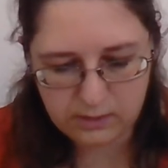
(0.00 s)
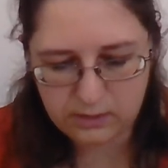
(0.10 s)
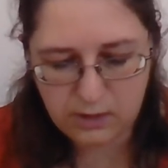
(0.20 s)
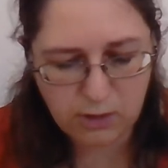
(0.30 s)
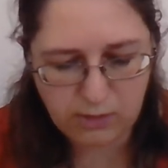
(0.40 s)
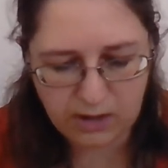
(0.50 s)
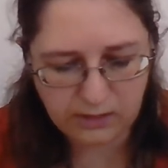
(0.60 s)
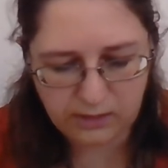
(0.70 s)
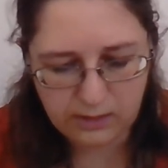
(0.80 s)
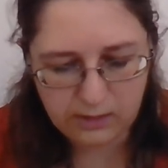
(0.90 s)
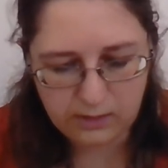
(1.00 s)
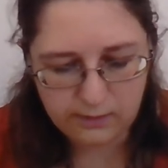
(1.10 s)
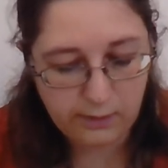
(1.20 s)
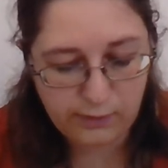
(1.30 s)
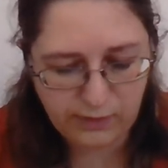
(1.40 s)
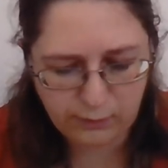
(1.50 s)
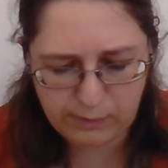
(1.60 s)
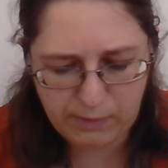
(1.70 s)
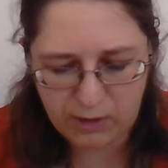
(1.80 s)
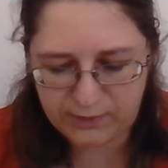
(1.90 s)
"No, none, though since we
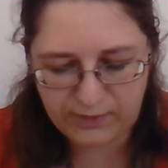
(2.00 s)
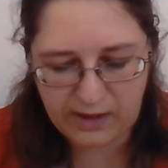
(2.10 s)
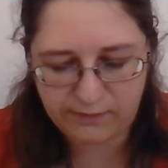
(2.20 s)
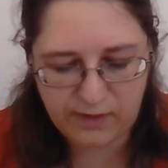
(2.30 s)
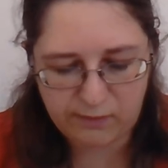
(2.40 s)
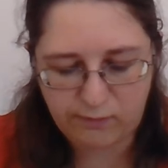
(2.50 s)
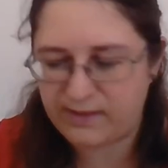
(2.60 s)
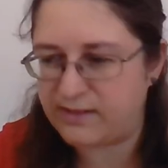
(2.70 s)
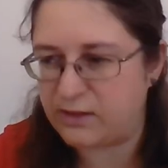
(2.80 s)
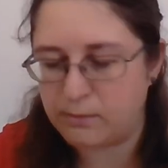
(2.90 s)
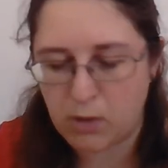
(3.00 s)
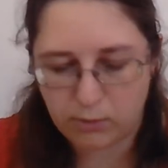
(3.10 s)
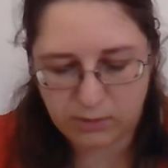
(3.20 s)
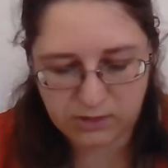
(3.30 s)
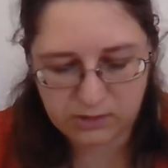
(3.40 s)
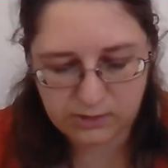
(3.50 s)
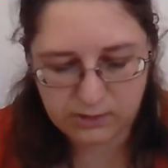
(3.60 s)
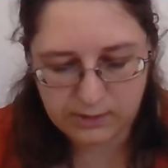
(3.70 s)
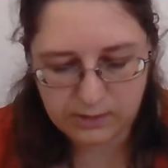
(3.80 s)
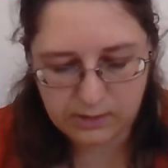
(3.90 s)
parted I have never rested a moment."
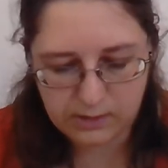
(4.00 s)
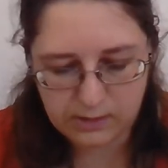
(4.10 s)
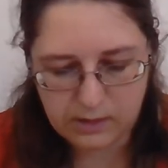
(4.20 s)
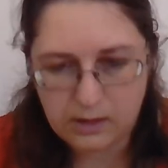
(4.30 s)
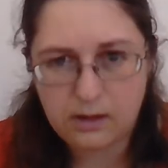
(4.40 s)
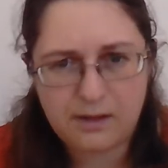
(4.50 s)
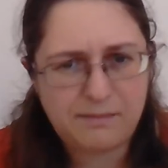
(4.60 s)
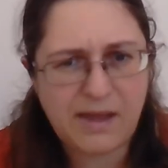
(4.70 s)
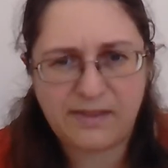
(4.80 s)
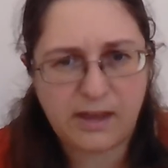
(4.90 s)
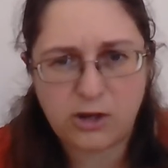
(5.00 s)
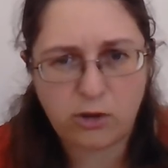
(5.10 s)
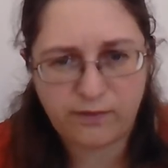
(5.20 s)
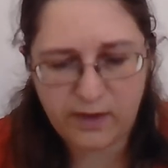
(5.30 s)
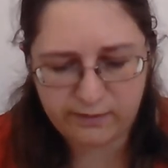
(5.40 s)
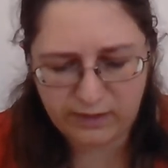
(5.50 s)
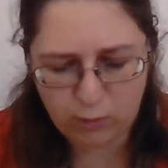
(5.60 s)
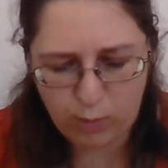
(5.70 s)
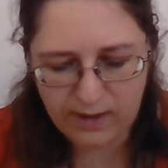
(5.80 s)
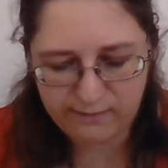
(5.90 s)
"Make, then, no further
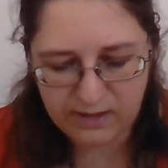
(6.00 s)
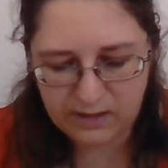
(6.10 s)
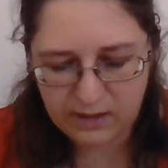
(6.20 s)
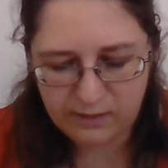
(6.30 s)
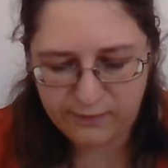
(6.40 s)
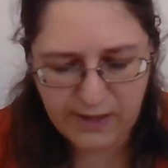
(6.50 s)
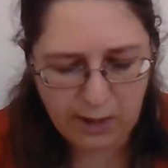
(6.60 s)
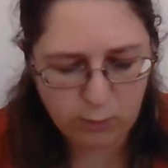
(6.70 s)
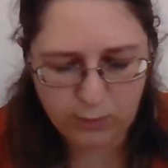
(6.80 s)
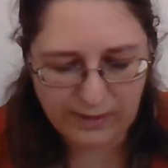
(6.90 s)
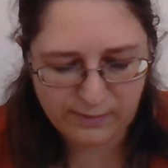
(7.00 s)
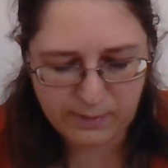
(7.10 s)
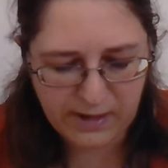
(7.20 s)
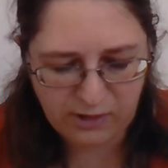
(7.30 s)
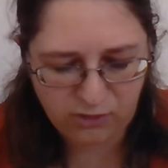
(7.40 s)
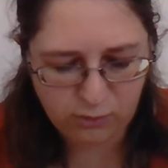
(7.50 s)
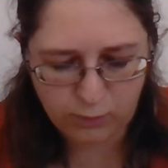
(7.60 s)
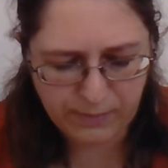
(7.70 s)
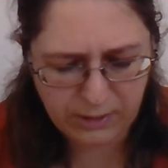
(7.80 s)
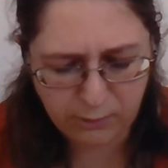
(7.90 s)
inquiry, for now all explanation
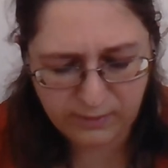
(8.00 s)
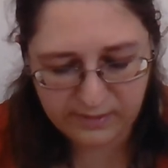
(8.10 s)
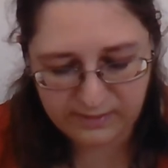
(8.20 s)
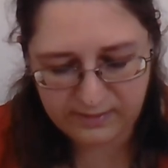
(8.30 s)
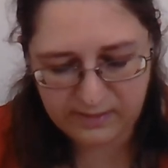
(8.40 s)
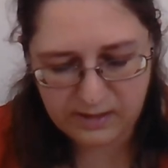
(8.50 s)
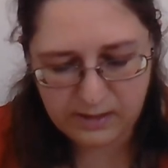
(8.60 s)
would be useless.